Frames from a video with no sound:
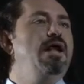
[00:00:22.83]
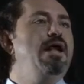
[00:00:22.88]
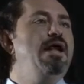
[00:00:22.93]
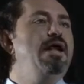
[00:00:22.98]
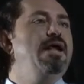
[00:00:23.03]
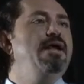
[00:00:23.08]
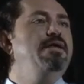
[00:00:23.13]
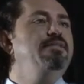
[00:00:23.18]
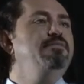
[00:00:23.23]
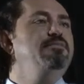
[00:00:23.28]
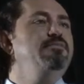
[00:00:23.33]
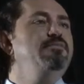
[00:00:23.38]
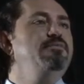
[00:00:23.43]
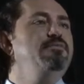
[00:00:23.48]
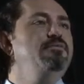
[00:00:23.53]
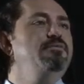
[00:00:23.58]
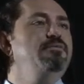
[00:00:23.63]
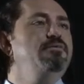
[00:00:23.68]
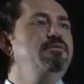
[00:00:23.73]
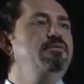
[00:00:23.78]
and
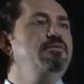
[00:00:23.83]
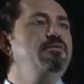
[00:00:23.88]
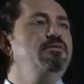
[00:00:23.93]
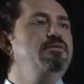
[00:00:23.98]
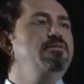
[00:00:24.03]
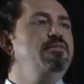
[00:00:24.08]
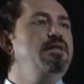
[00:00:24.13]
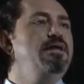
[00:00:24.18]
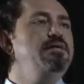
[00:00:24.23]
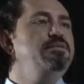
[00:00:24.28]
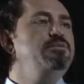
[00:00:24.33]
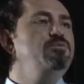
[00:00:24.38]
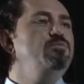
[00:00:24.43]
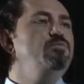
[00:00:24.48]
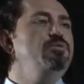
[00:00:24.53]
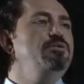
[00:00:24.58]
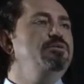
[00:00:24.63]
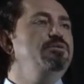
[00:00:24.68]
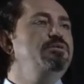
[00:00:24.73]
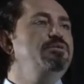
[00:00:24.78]

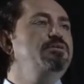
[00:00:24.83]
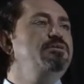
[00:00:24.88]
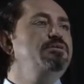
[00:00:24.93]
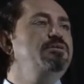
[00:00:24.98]
classwork